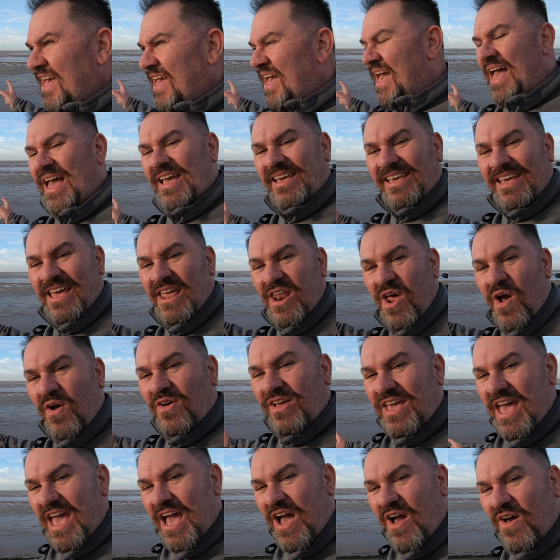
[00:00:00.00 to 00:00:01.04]
I cannot
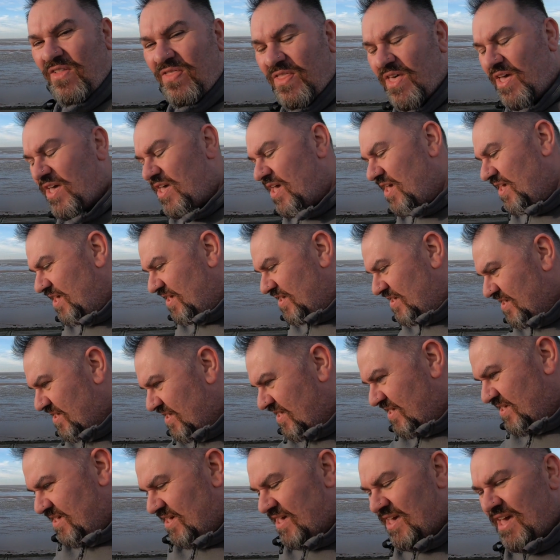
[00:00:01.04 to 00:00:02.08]
get on there
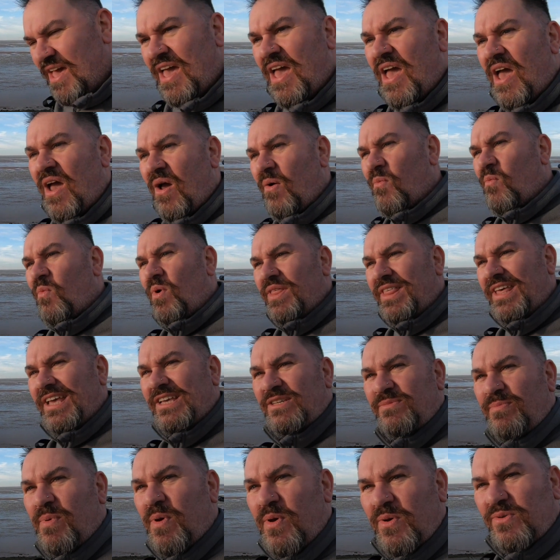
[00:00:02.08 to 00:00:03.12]
with
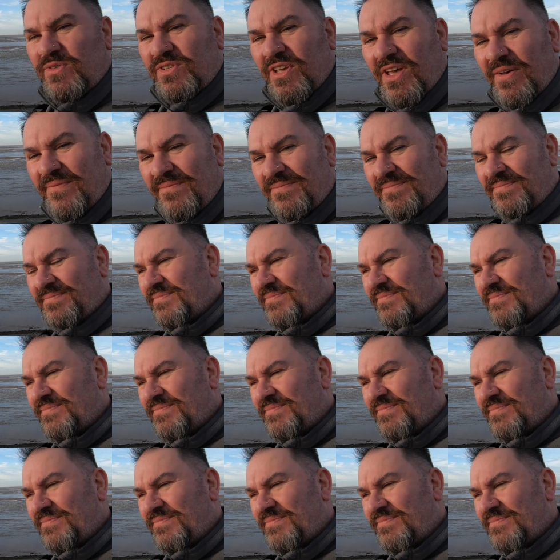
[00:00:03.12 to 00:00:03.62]
these boots on.